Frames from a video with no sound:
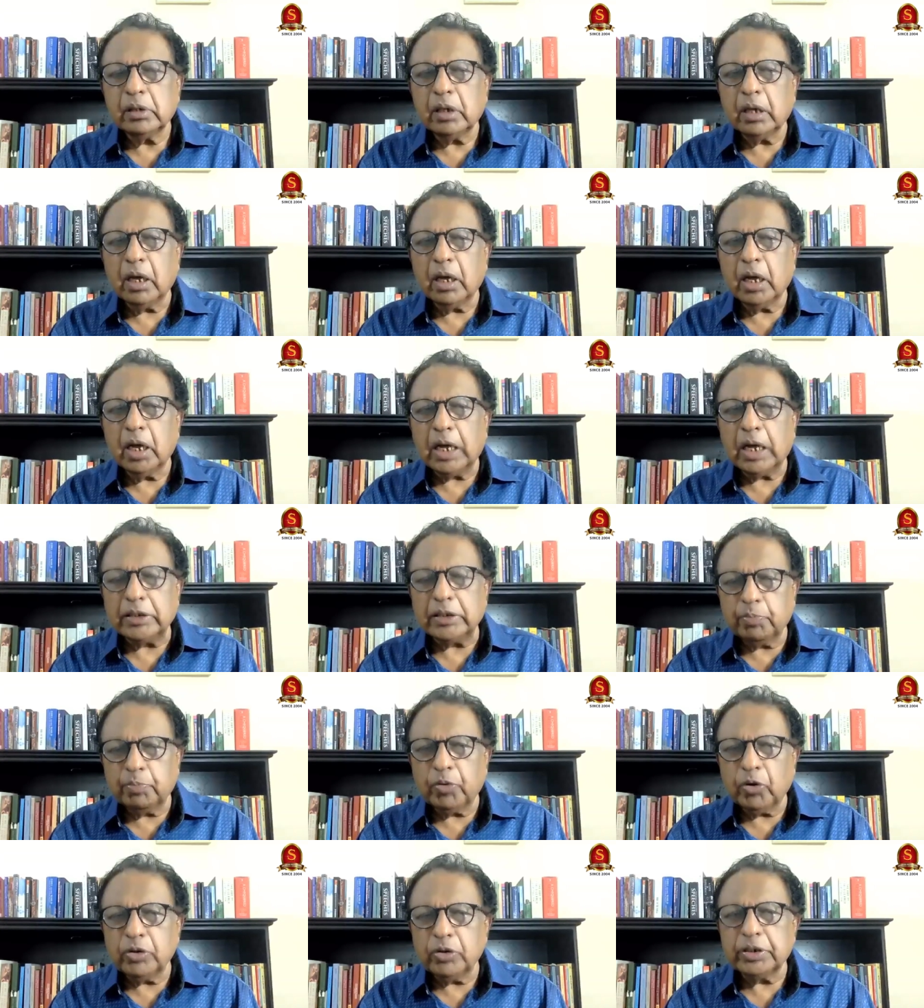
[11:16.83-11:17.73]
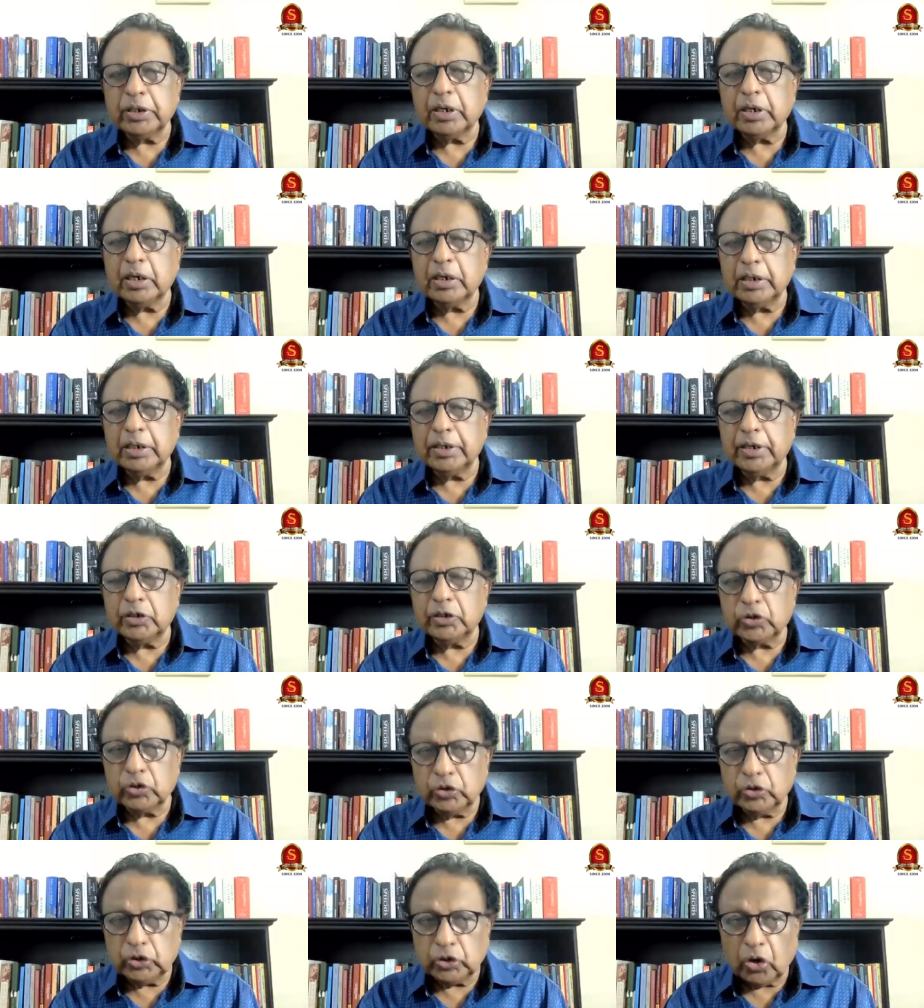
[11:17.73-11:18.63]
uh, other political leaders
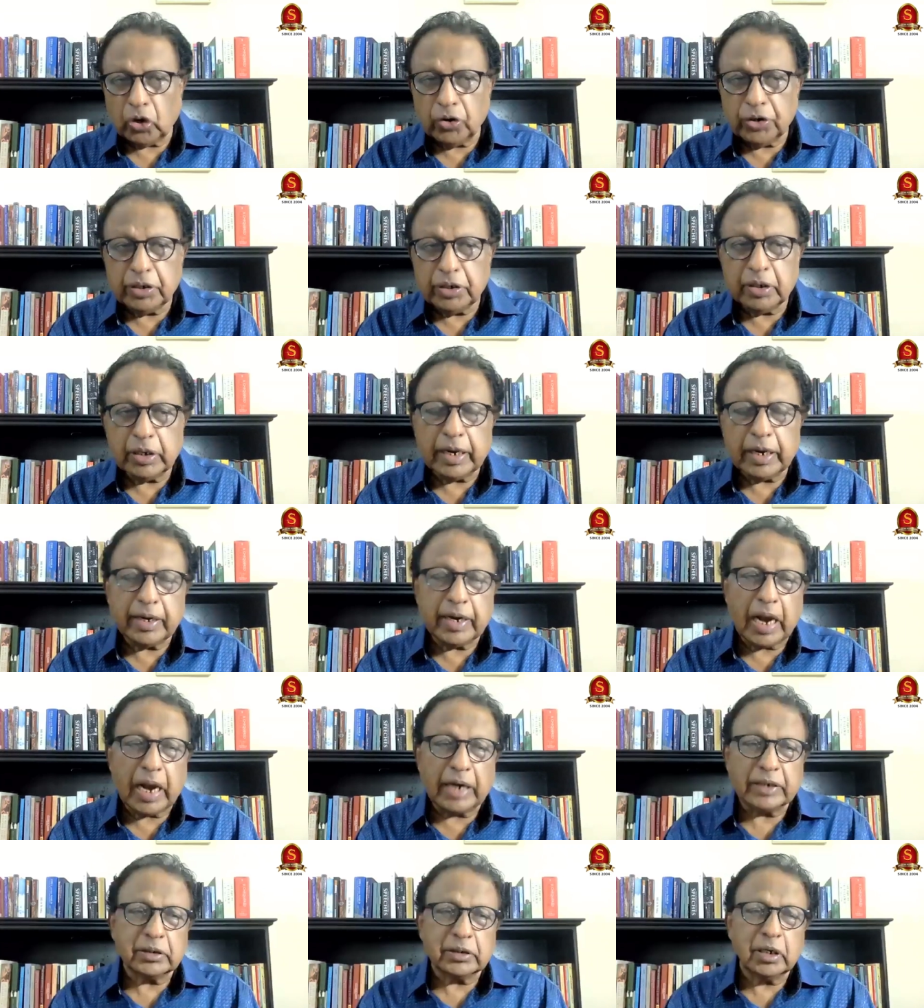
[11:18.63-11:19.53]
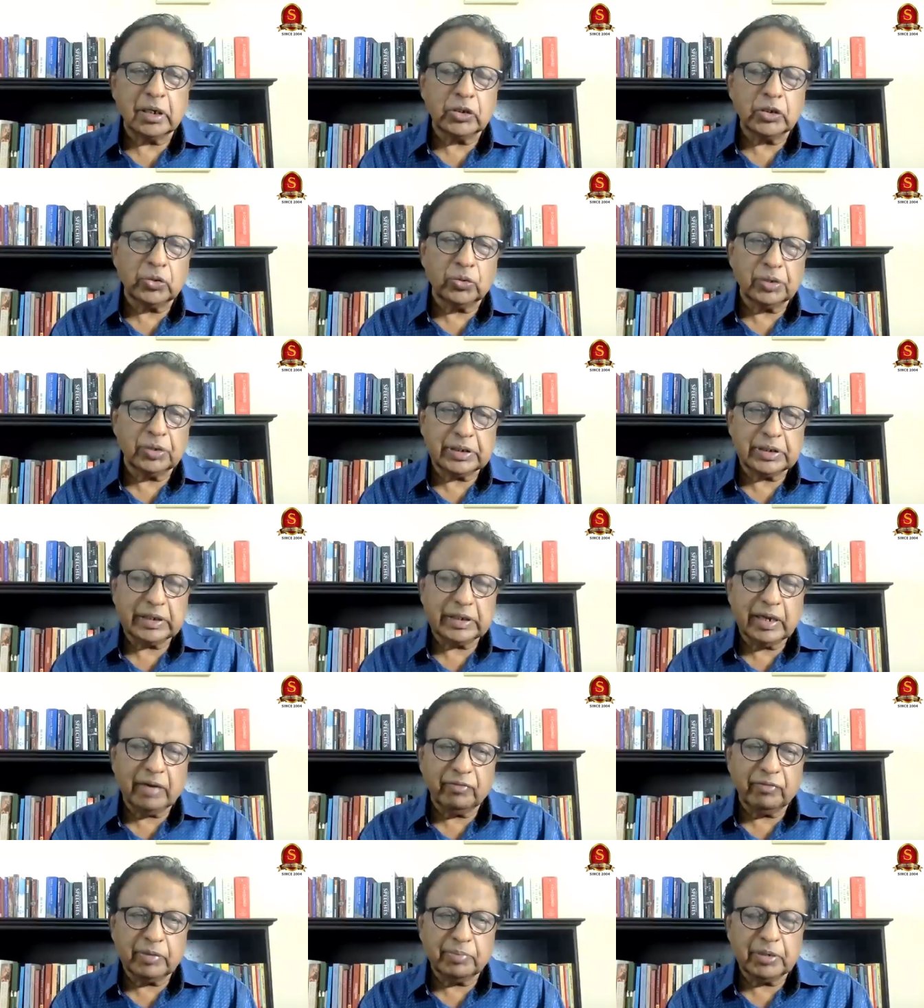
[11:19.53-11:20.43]
to join a national unity
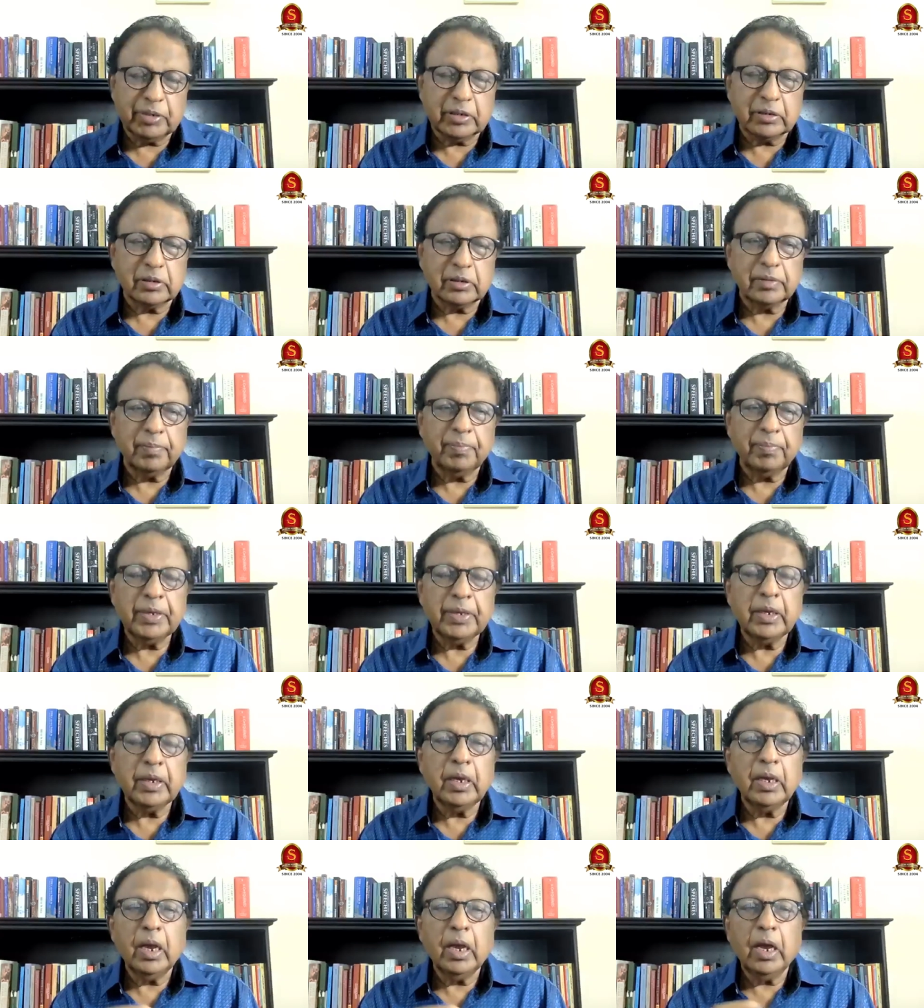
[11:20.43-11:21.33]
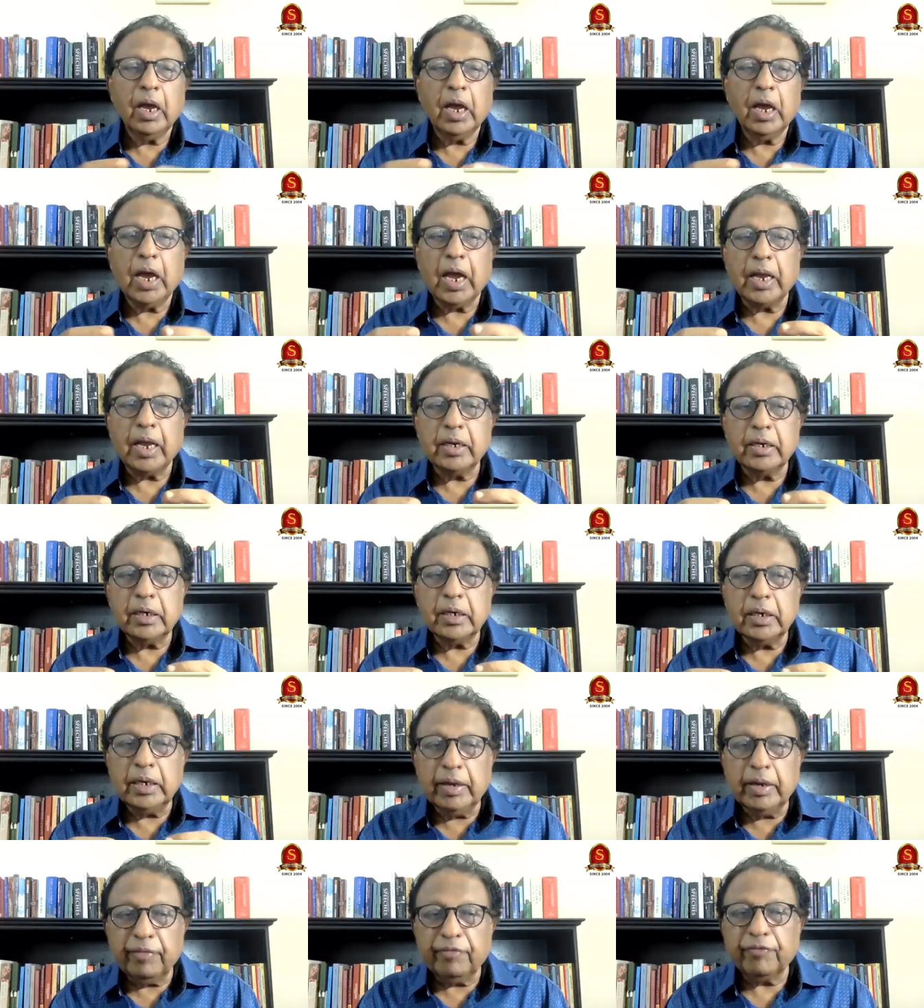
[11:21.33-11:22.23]
government. And
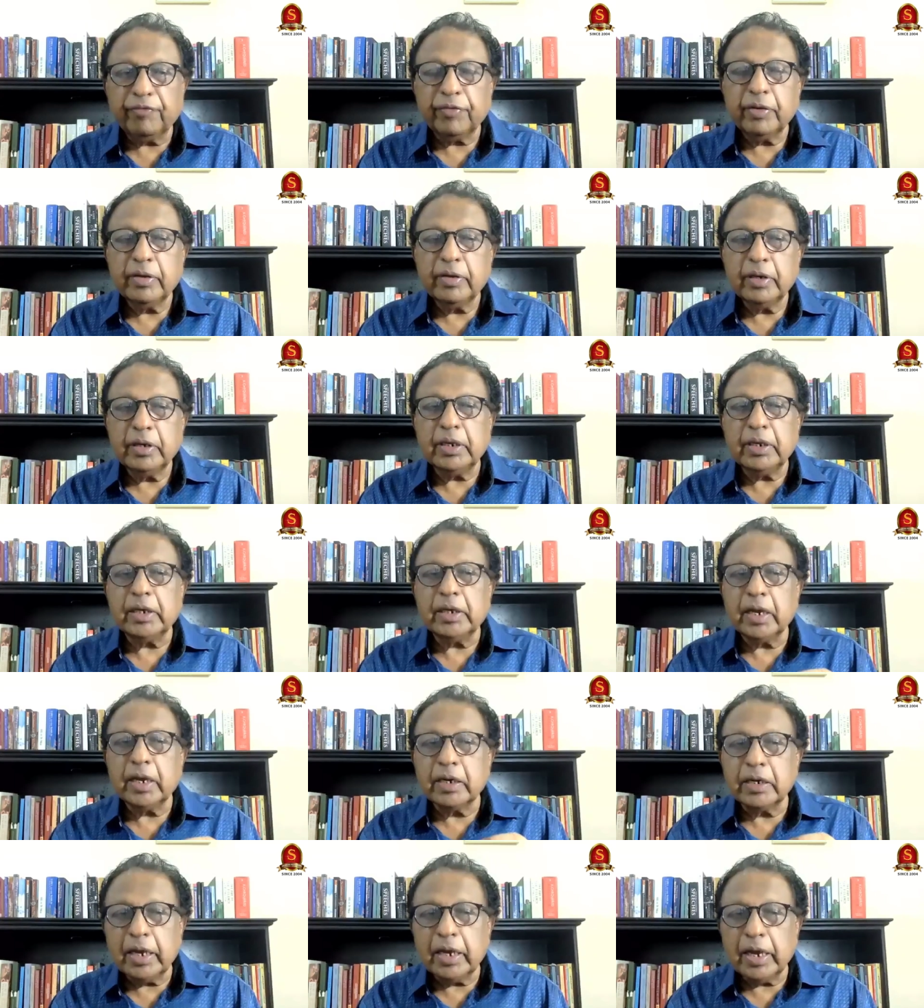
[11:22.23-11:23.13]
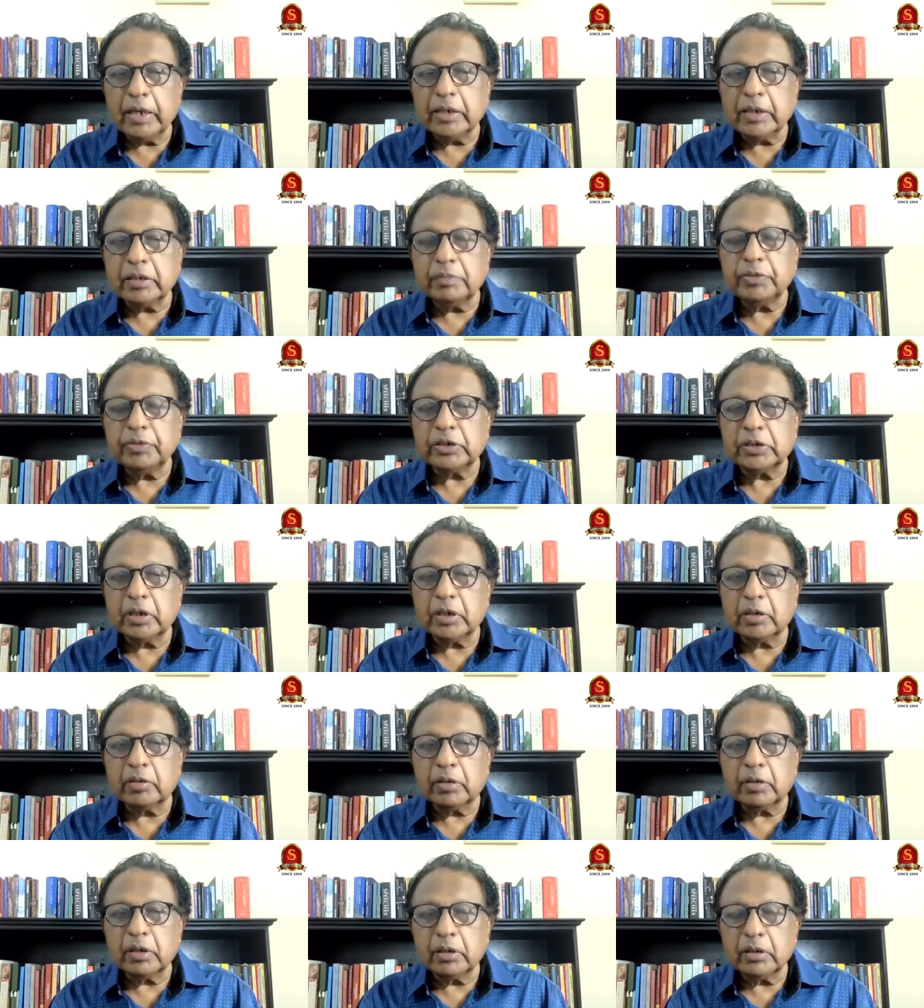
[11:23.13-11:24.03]
if he can get Mister
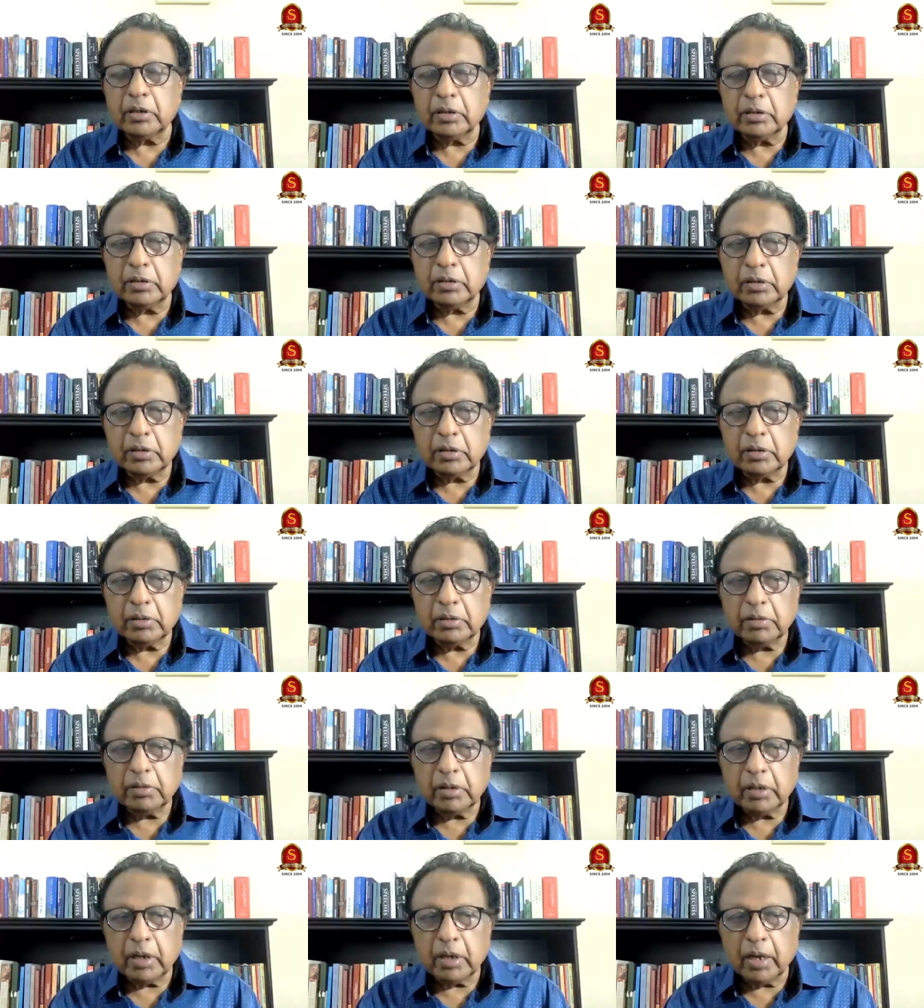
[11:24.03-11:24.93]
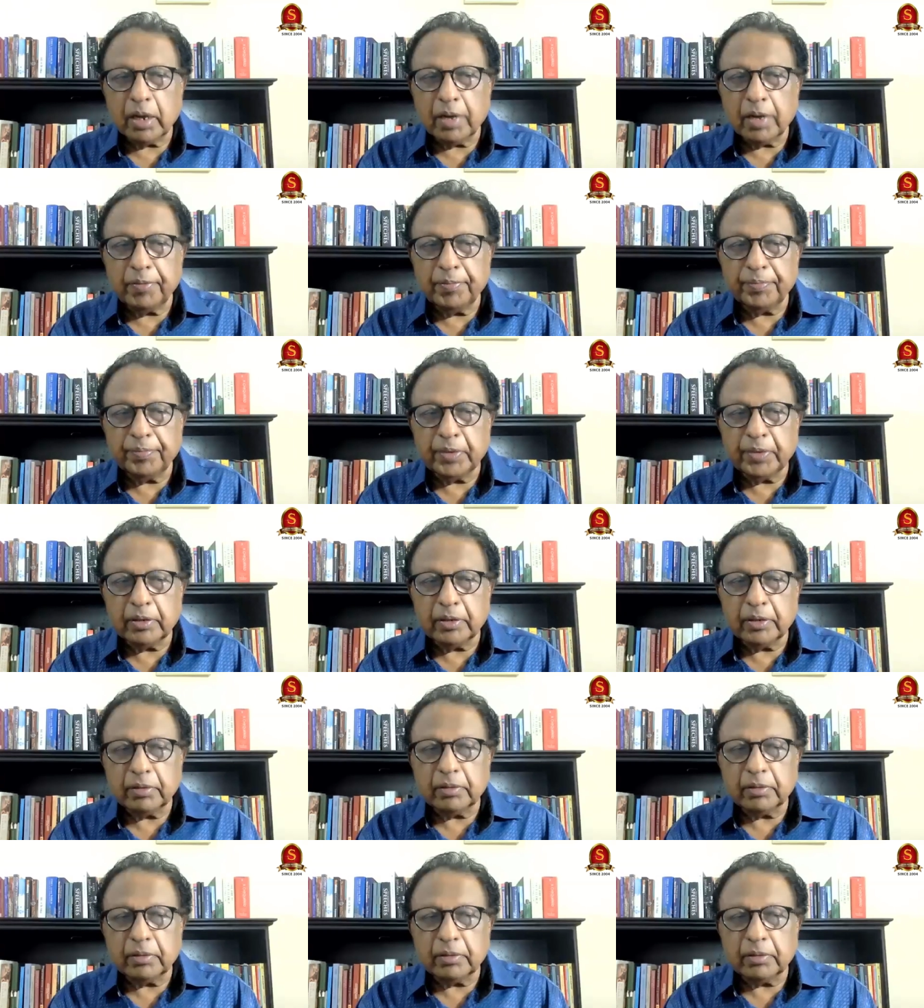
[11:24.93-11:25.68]
Um,